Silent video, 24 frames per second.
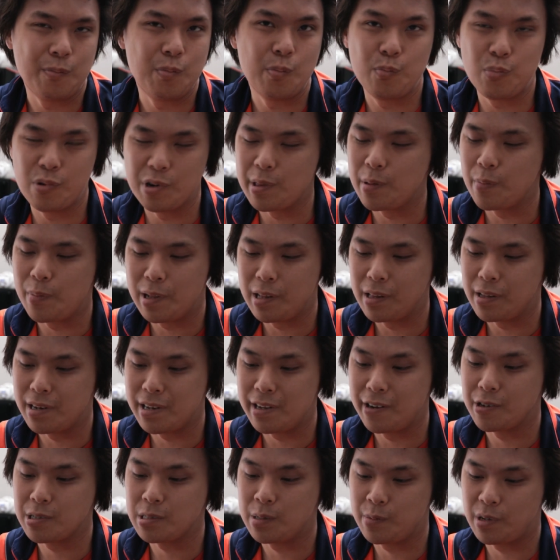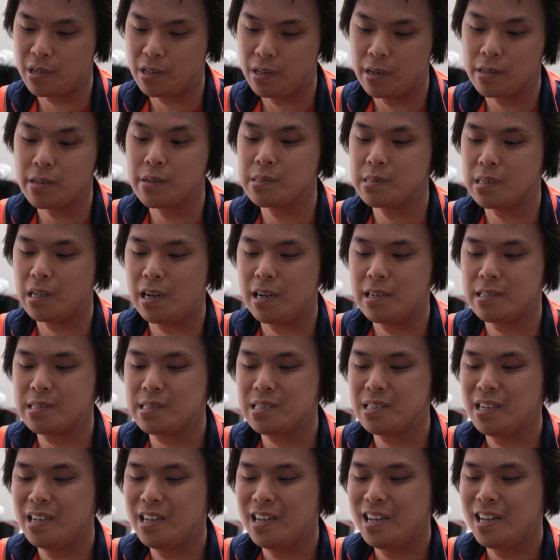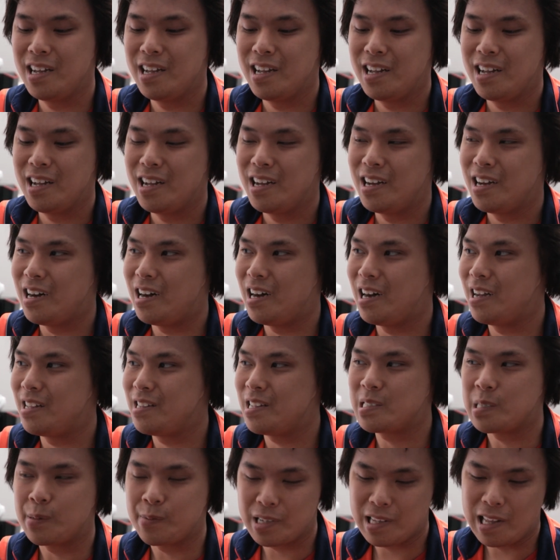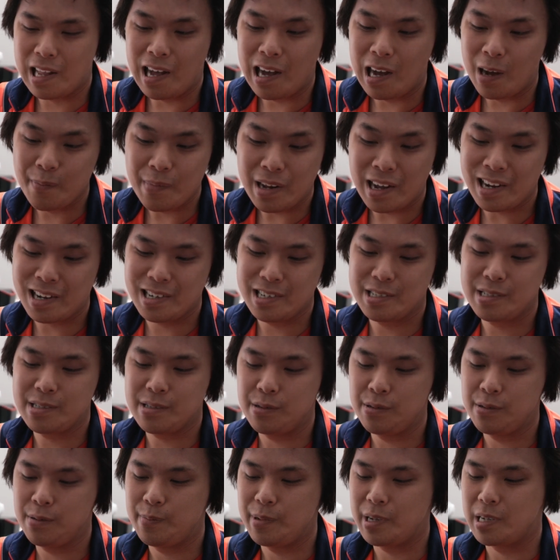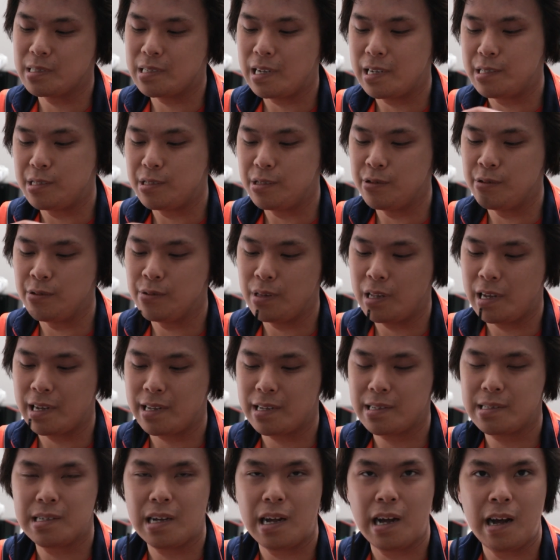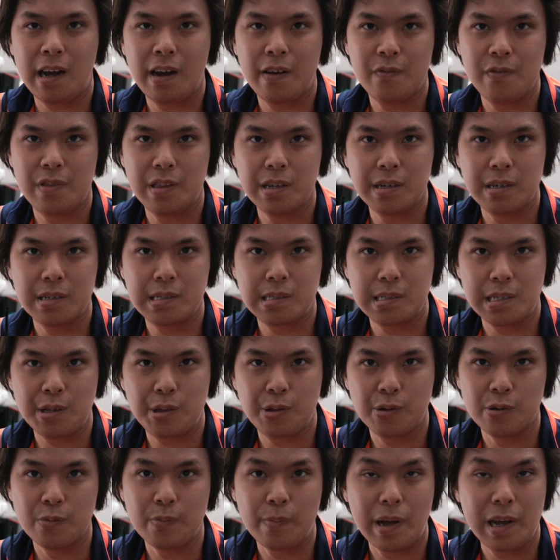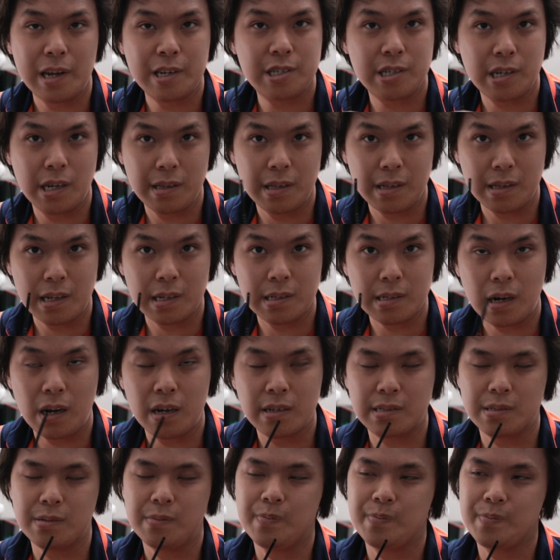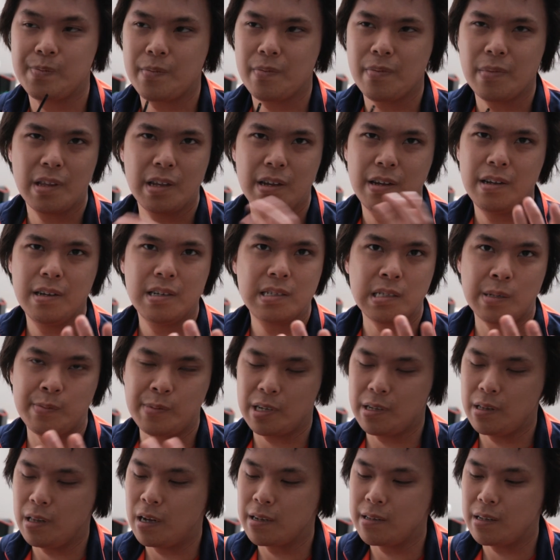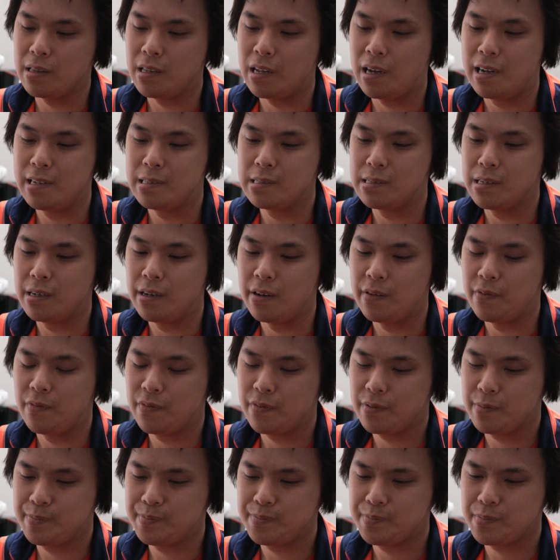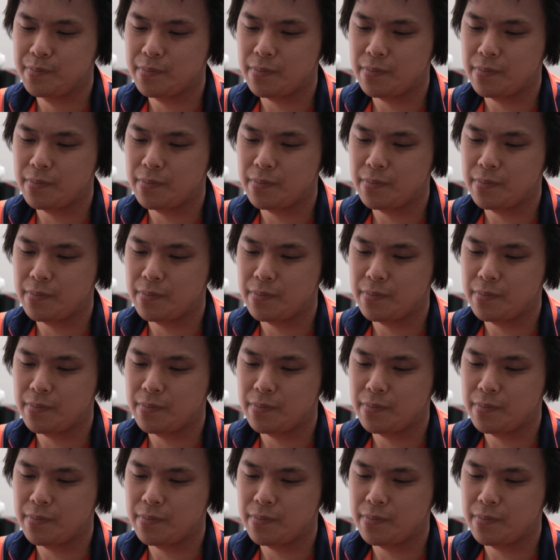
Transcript: on breathability or something along those lines. That's something that I'm not going to do because I do like to have the see-through mesh. I think that's awesome. Something along the lines of